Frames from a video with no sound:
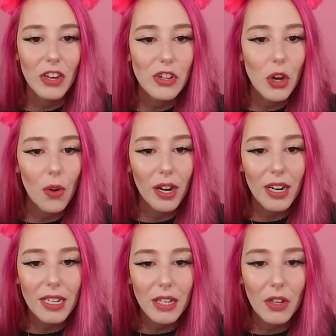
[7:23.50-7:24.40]
The choker
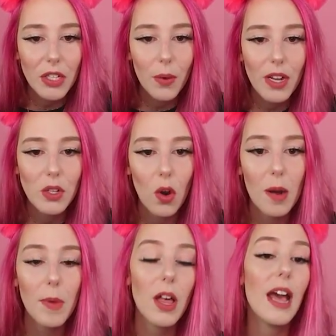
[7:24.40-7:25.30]
is also
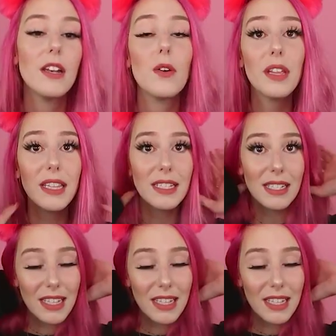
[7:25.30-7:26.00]
adorable. I know that this